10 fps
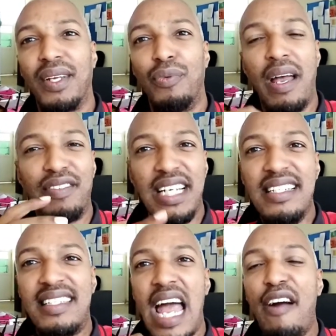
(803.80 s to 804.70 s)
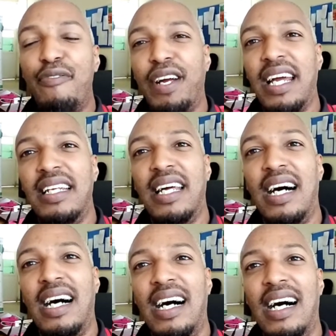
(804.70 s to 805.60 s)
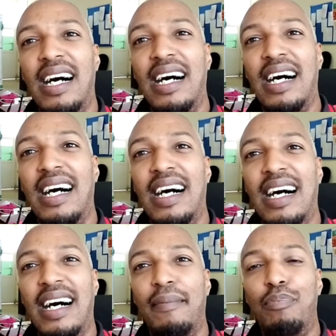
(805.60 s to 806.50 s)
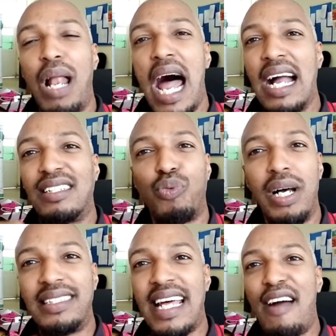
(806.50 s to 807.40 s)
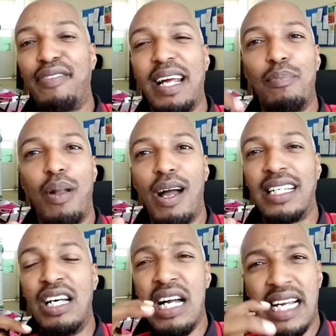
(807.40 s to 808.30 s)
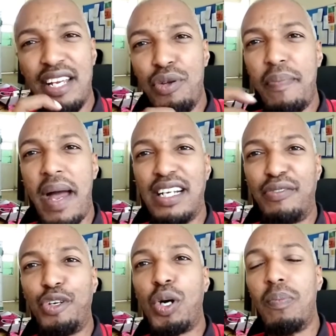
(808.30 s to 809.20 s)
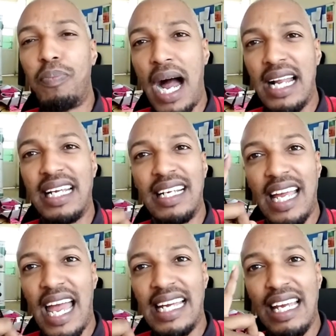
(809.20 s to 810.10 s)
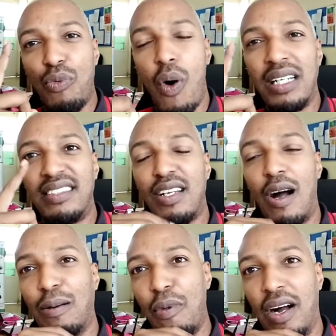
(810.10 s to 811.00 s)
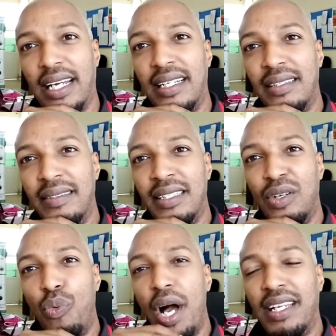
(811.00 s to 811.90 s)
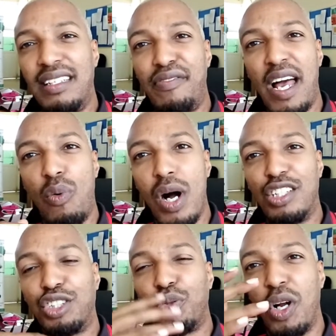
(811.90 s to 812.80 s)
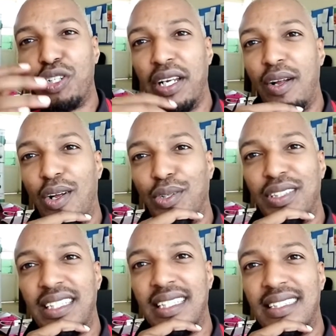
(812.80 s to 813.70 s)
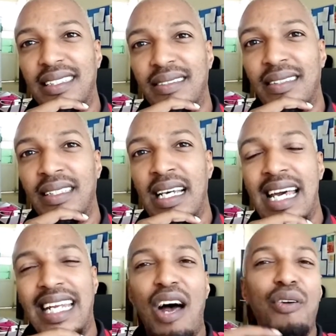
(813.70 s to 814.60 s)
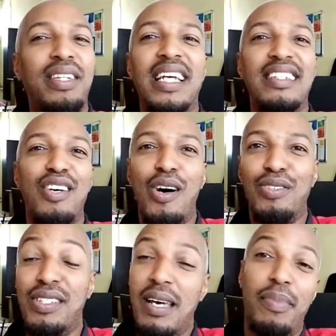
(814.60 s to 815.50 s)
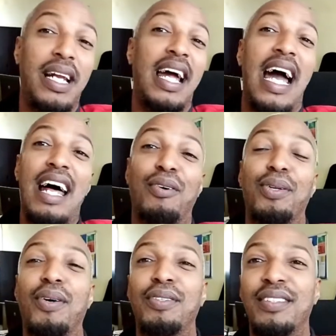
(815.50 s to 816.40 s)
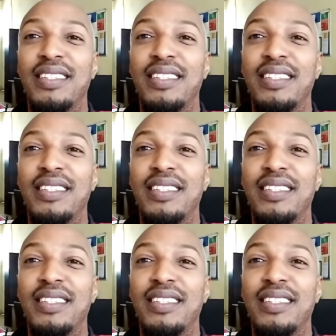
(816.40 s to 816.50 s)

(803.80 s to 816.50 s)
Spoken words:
We have the East African blocks, West African block. Can you imagine if you combine and get one stock market? Well developed, well structured, and all those things. And I don't think it's hard to say, but hey, I don't know.